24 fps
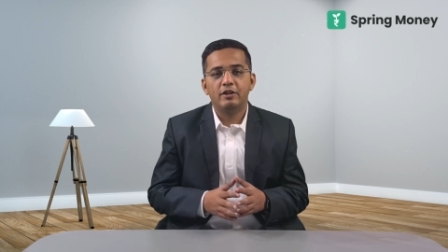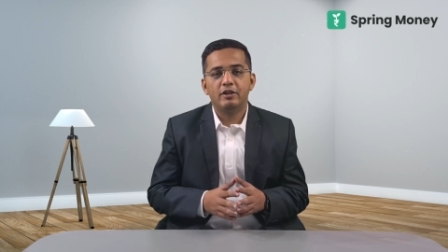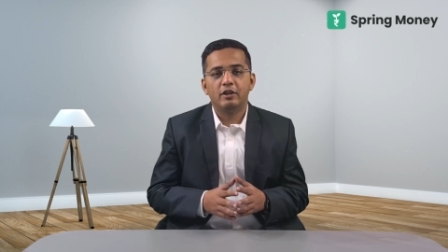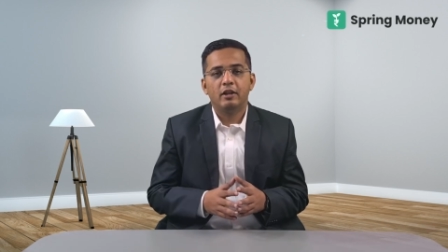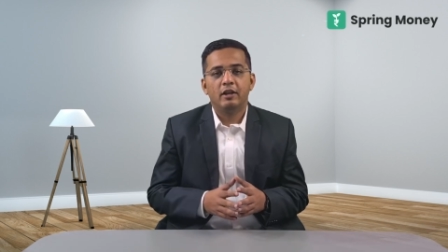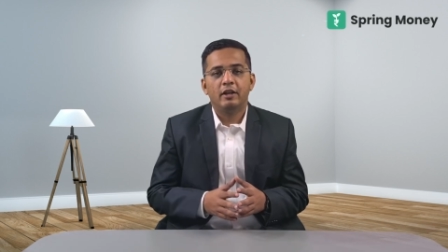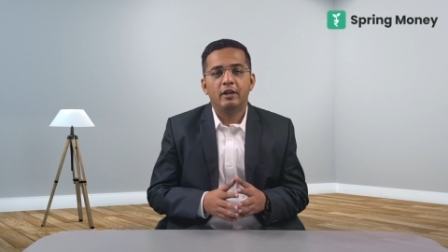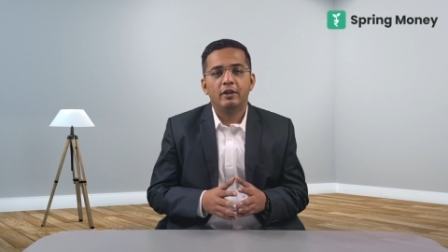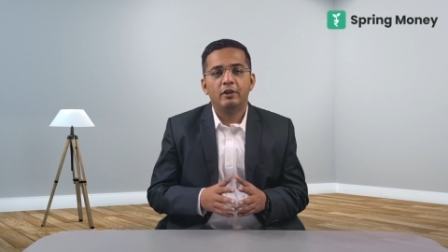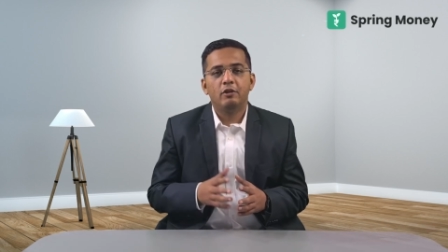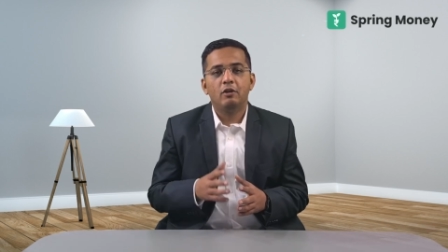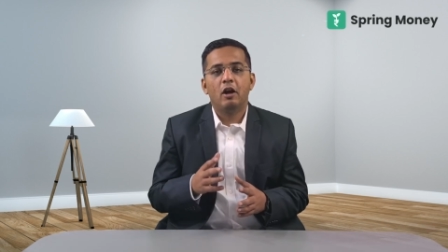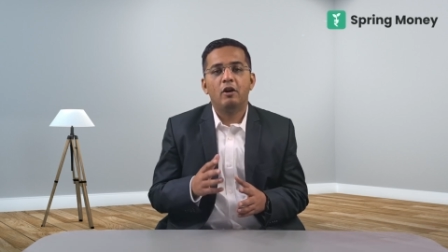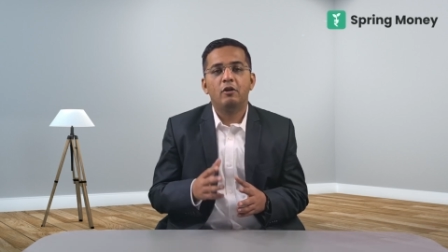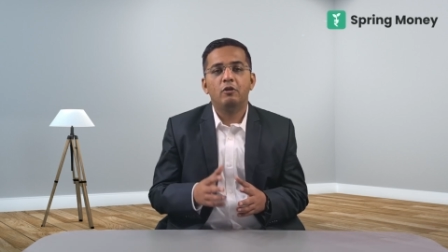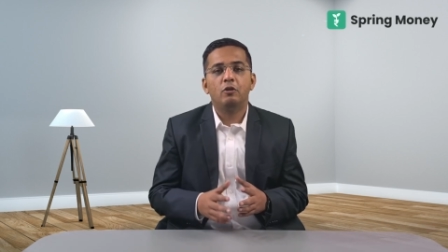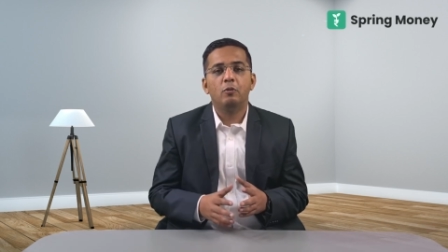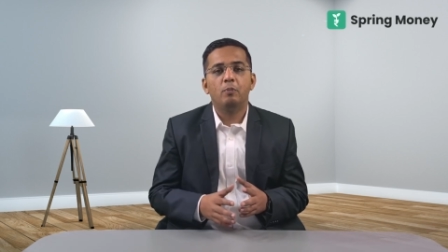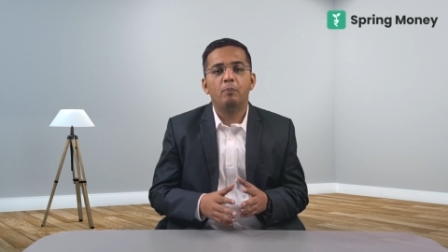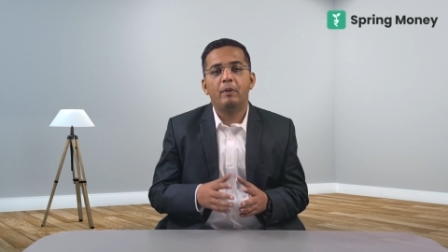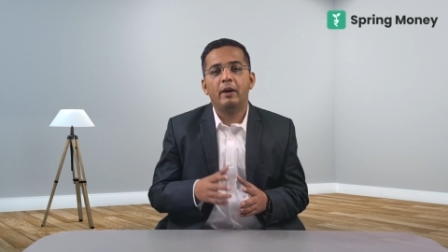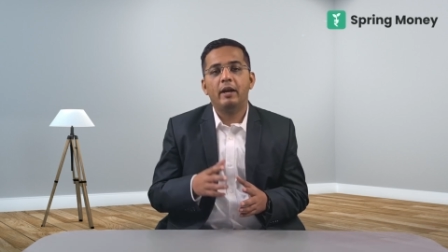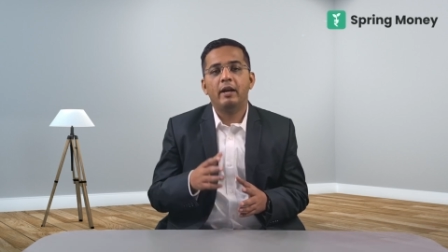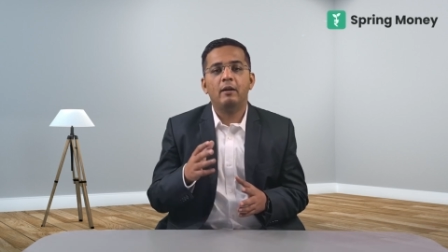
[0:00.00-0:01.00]
you have to
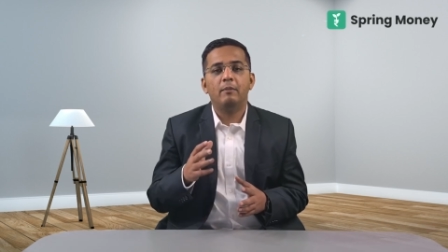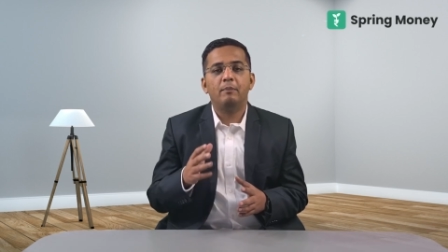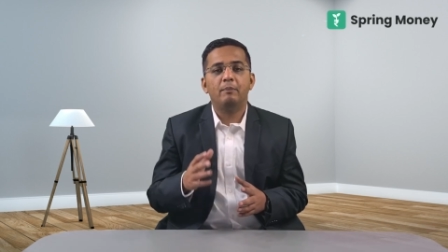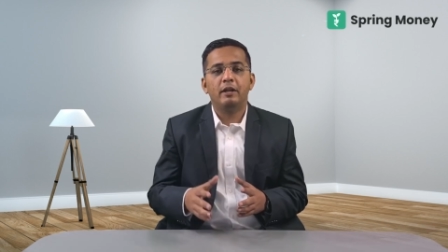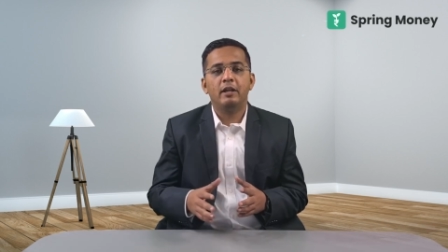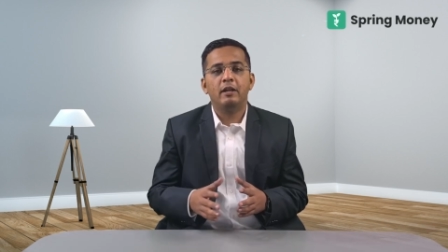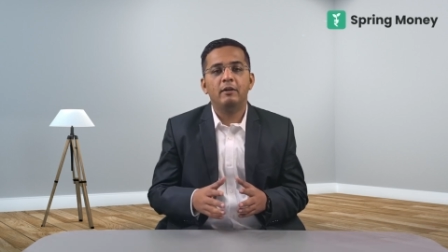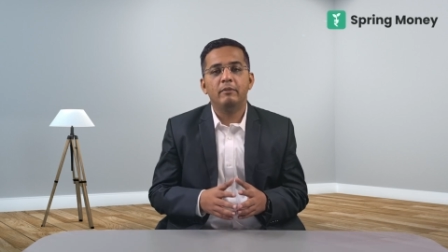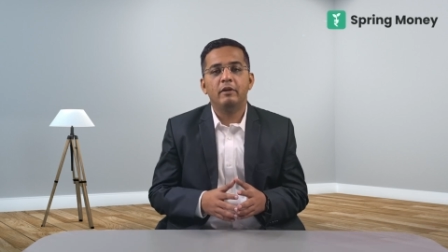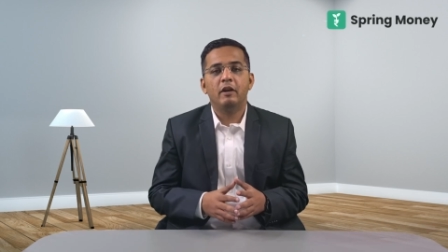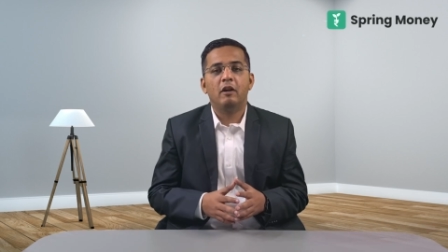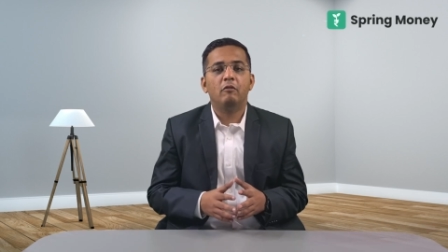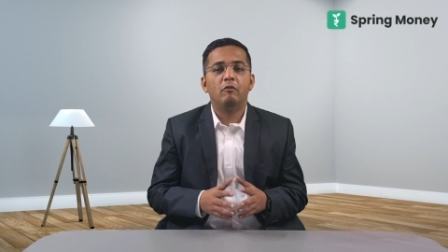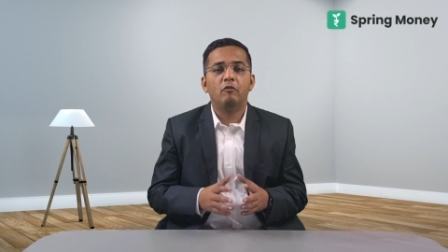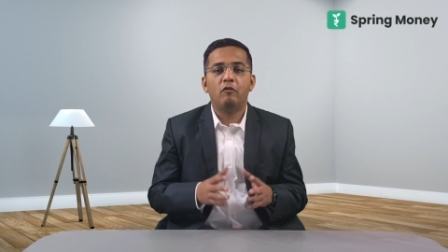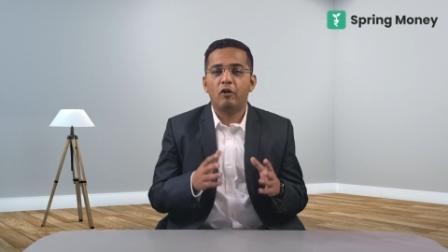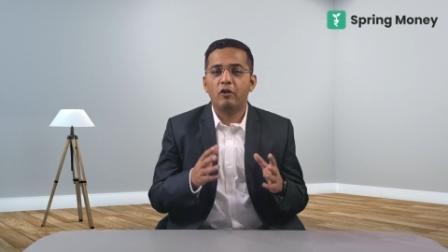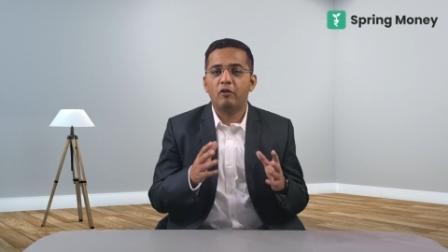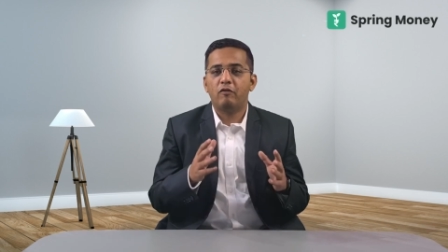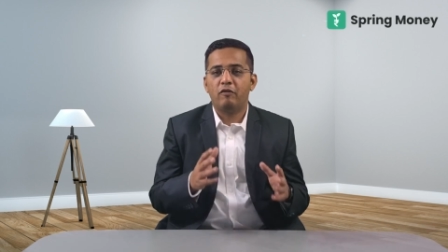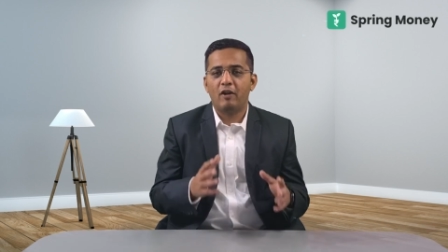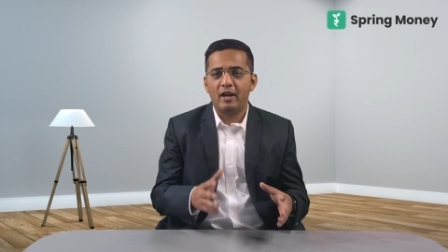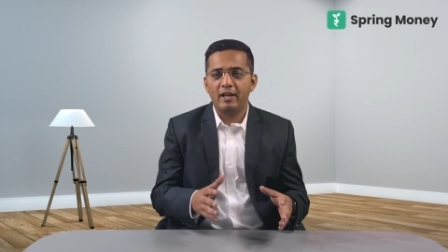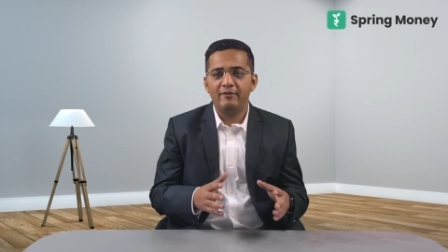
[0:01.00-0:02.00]
pay a premium for
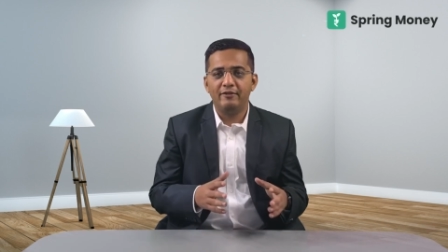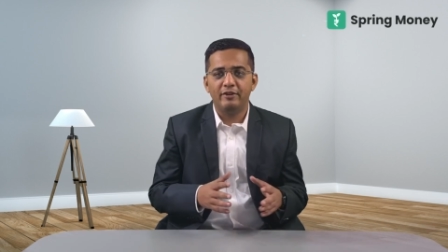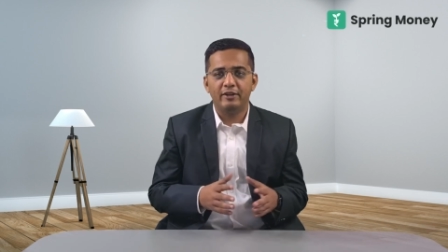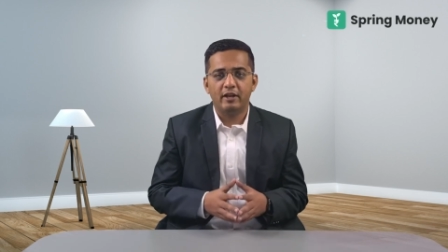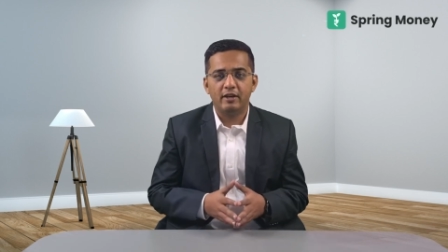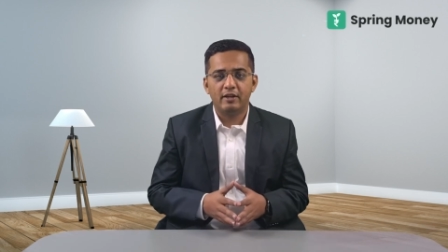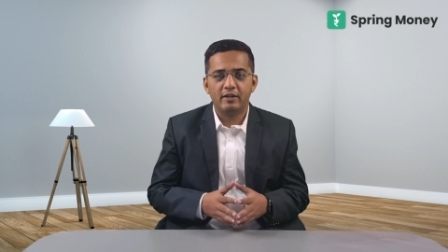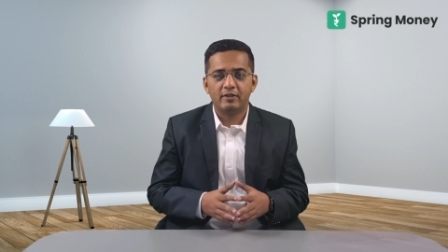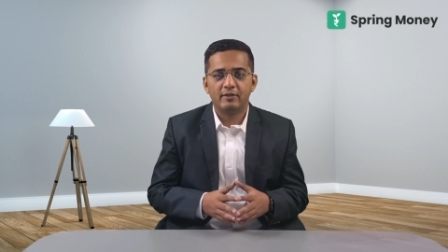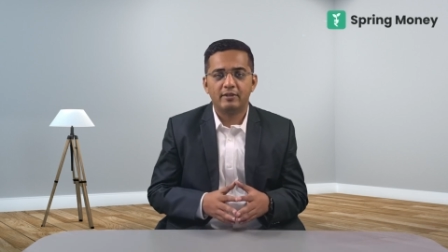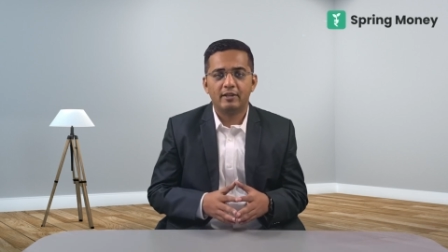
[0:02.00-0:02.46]
5 years